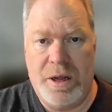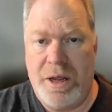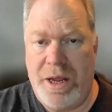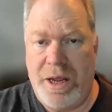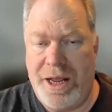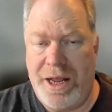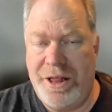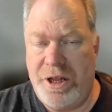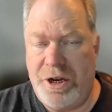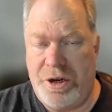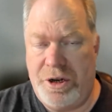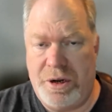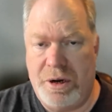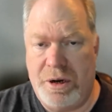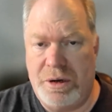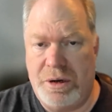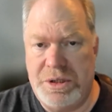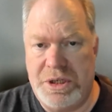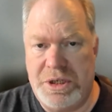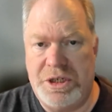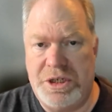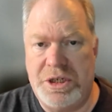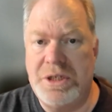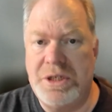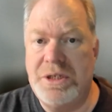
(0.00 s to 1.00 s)
in the
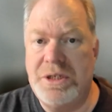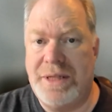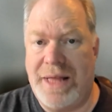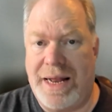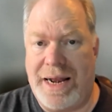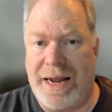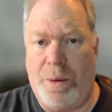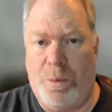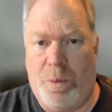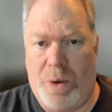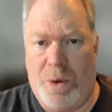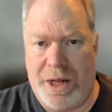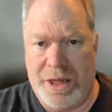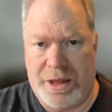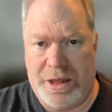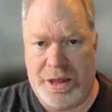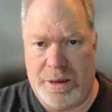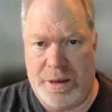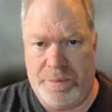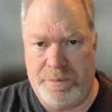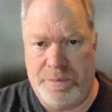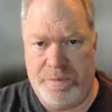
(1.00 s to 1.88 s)
dosages that I want them.